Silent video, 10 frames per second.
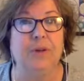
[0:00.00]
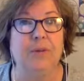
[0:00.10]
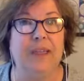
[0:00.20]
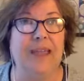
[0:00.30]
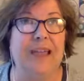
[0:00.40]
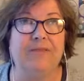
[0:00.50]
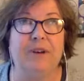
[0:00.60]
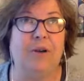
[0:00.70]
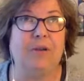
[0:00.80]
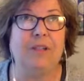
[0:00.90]
we have
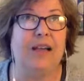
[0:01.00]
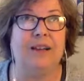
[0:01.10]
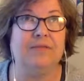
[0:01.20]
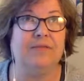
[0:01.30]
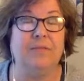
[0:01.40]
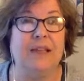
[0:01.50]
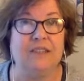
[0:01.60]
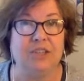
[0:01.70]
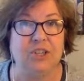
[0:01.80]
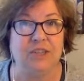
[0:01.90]
a whole lot of
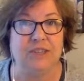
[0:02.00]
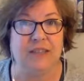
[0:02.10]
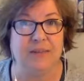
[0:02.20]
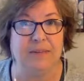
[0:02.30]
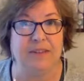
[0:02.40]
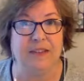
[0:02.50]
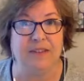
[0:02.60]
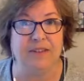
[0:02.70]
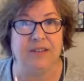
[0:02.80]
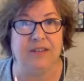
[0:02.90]
messages that we tell
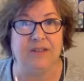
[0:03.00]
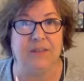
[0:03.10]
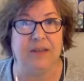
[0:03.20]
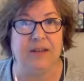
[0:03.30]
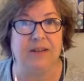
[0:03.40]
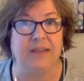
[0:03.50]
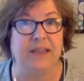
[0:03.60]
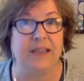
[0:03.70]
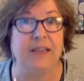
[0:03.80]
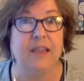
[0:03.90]
ourselves about it,
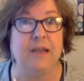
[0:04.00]
like